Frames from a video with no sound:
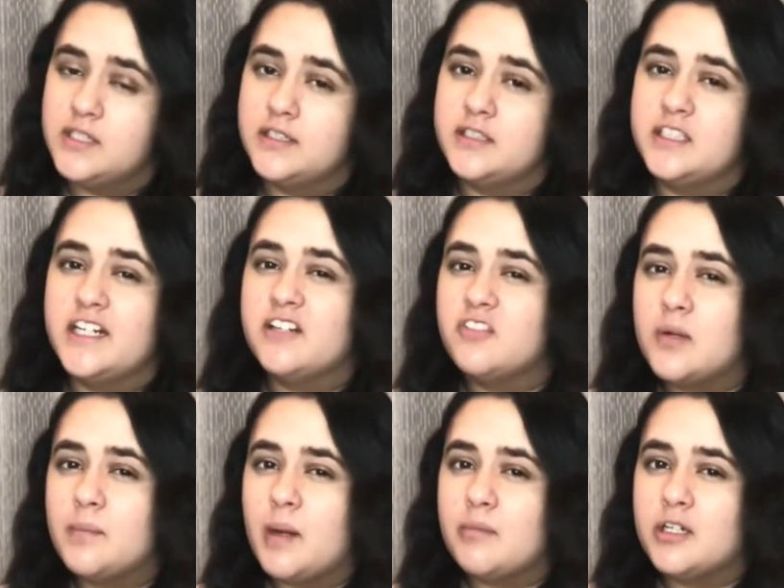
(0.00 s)
Do you
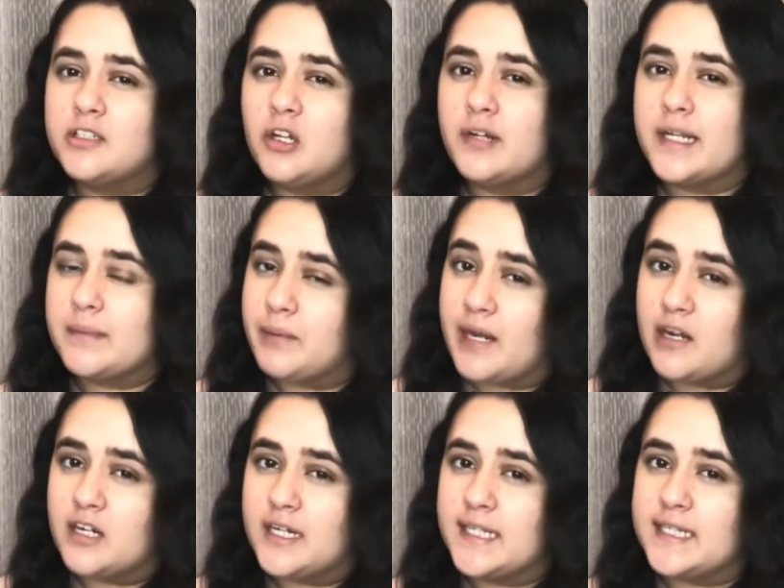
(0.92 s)
remember those
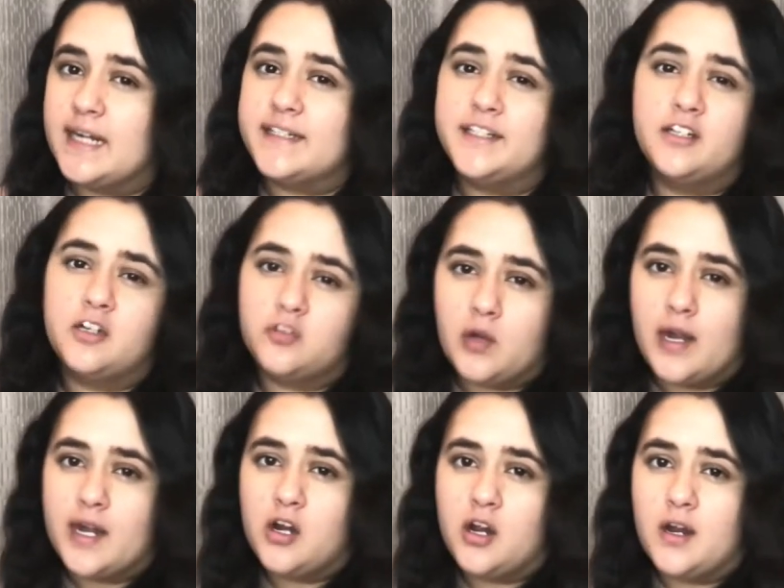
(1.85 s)
bears that you could
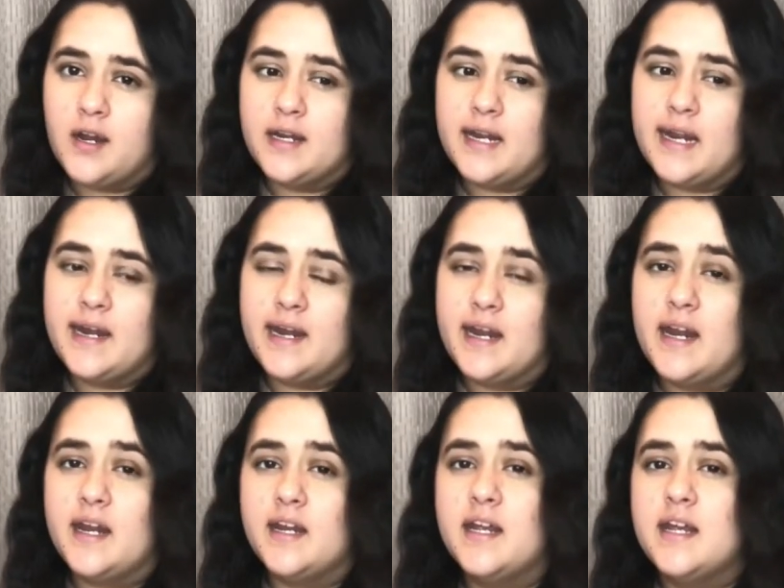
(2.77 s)
ride on
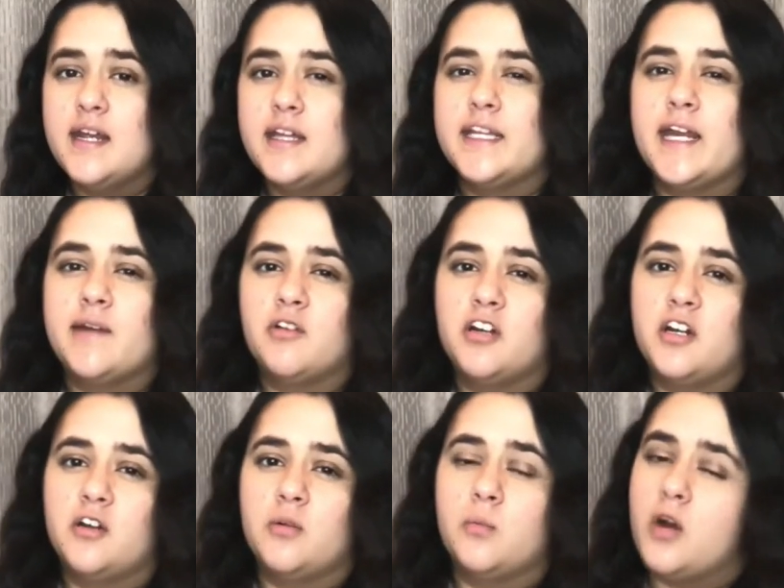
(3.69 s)
and they
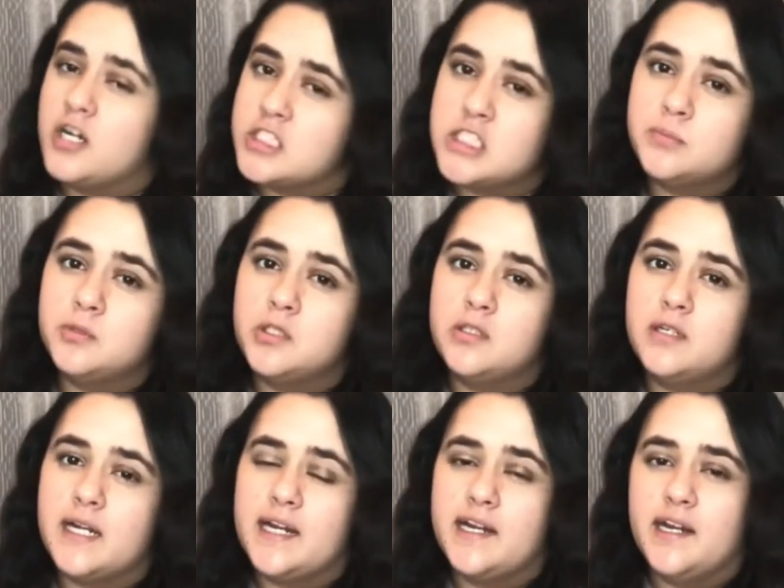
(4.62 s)
were
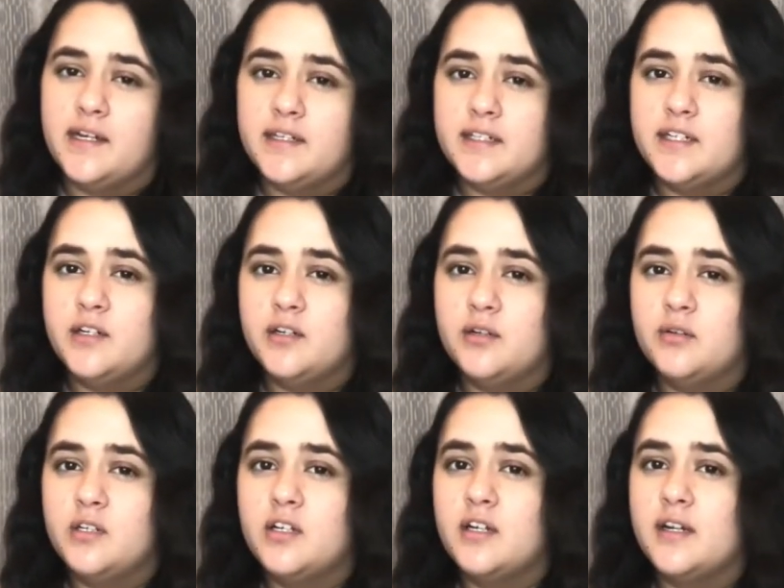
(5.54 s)
washable and you
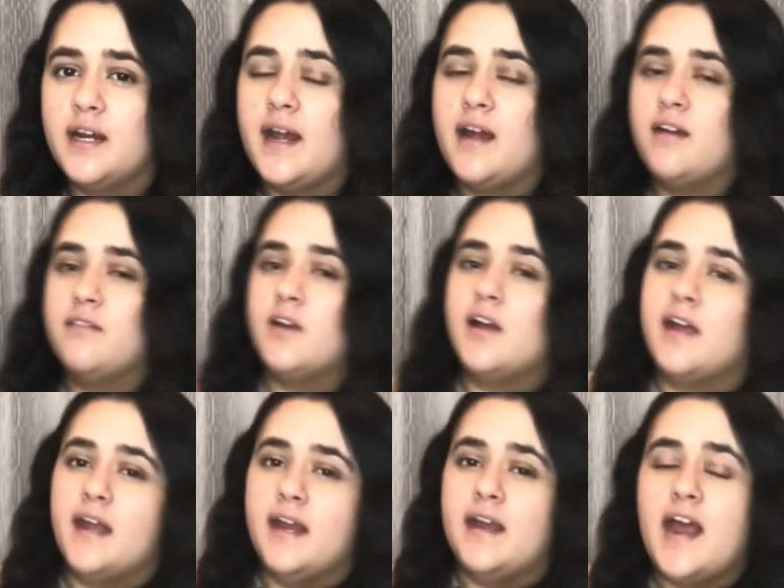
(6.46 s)
could have
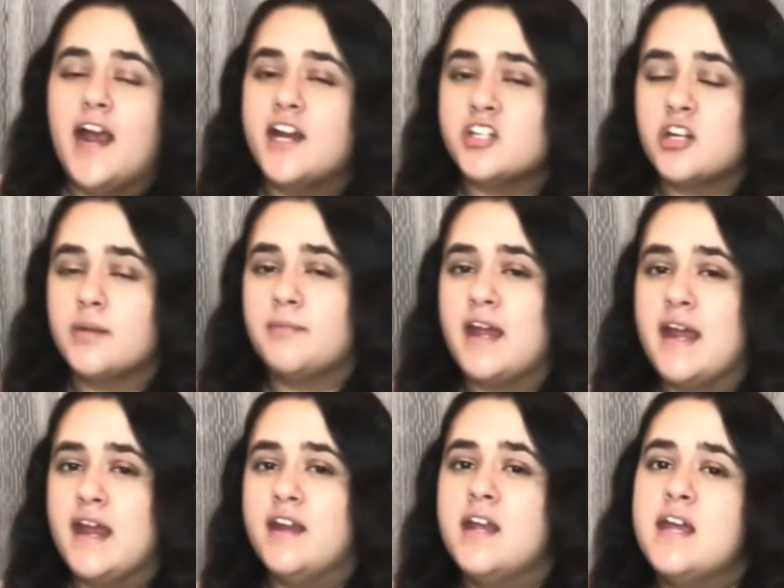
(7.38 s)
an extra
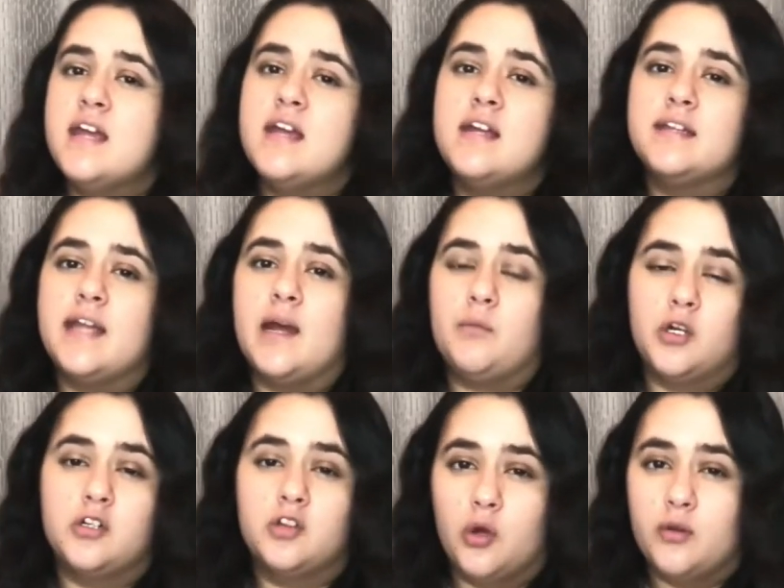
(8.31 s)
pen that
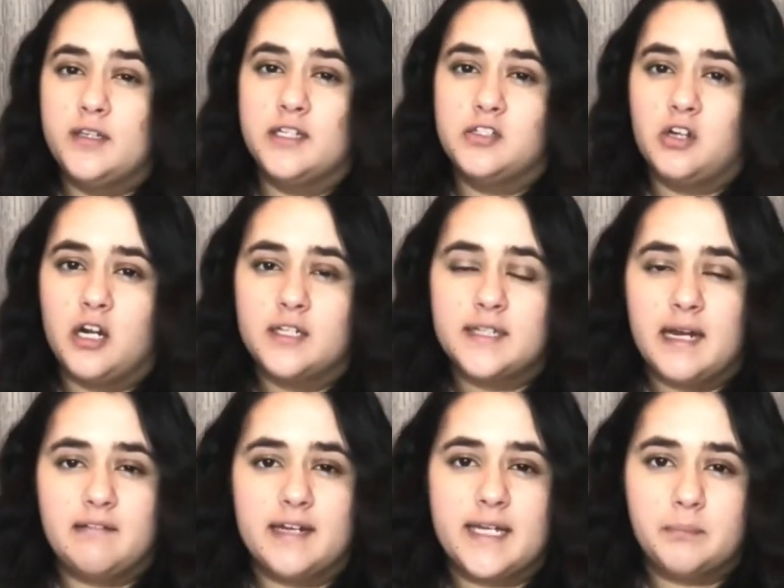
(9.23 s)
would glow in the dark
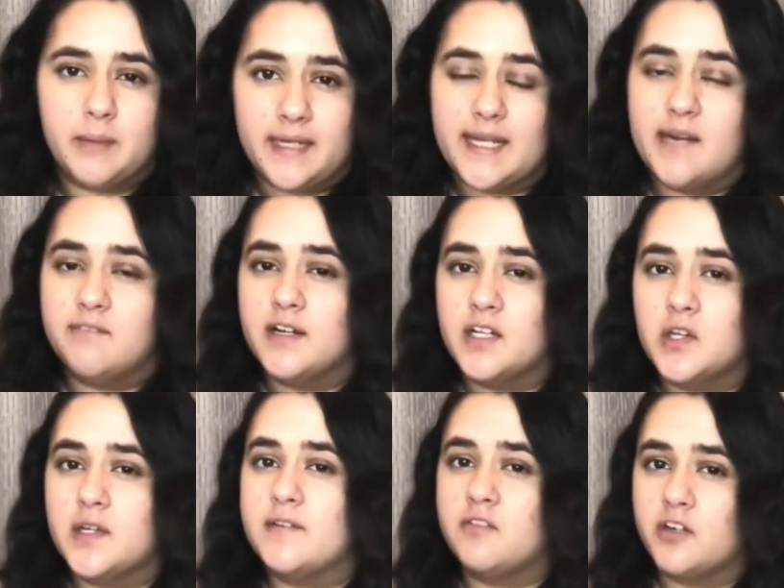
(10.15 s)
that was
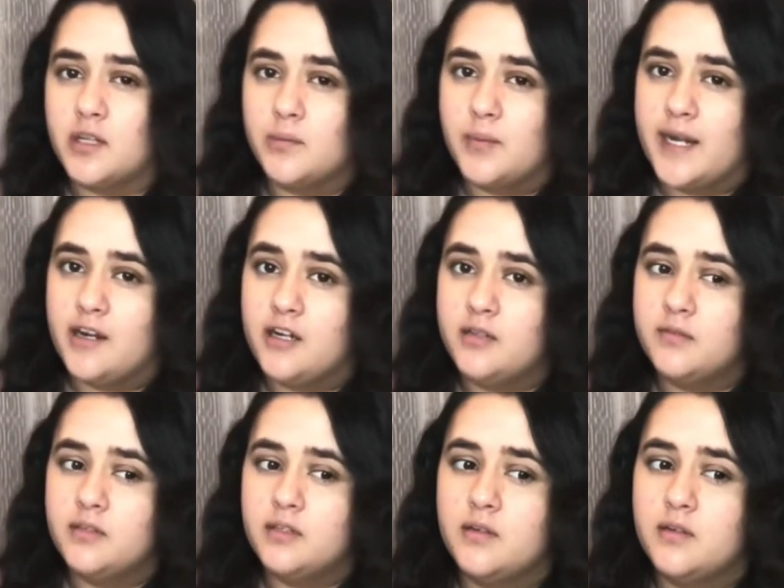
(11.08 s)
specifically for the bear?